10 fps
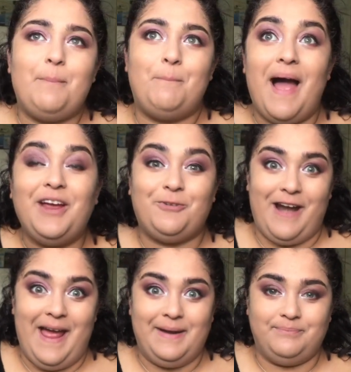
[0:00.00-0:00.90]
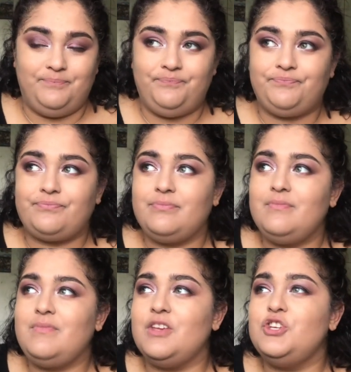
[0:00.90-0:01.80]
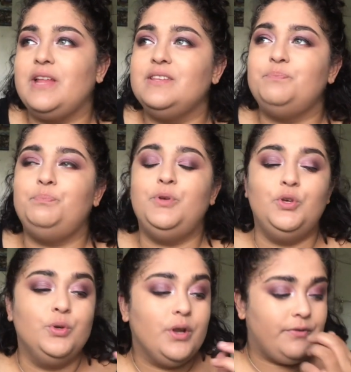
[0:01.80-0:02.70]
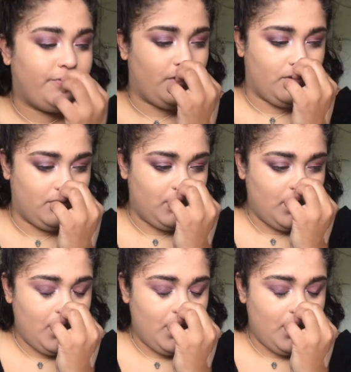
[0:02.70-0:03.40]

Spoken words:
My gran, she had this beautiful